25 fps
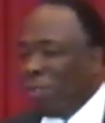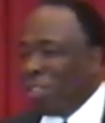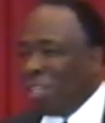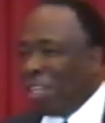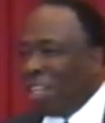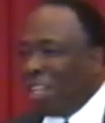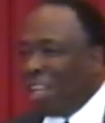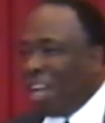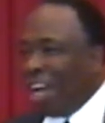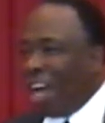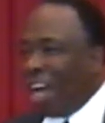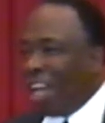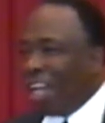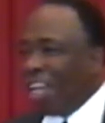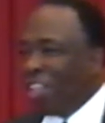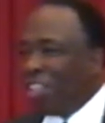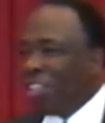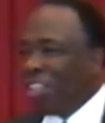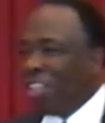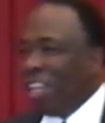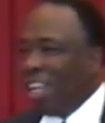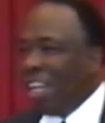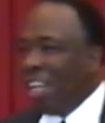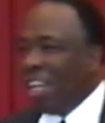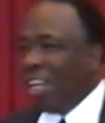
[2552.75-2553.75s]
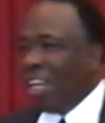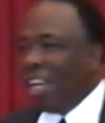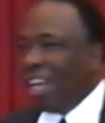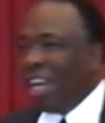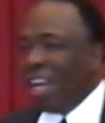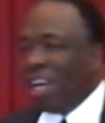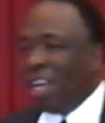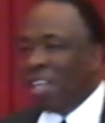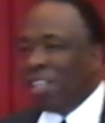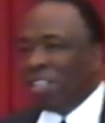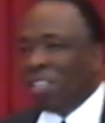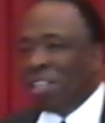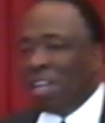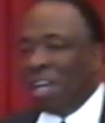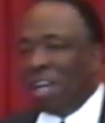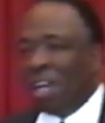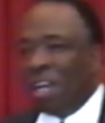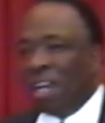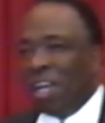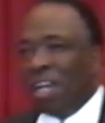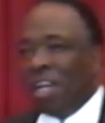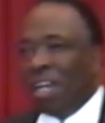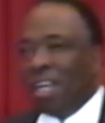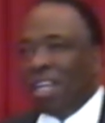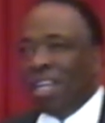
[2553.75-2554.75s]
was in college, and
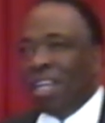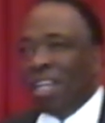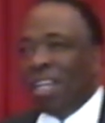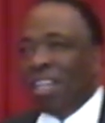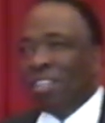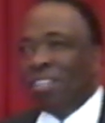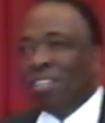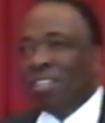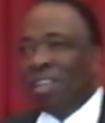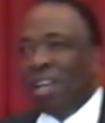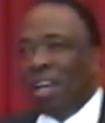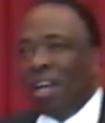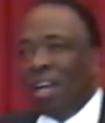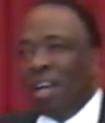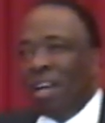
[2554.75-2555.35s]
his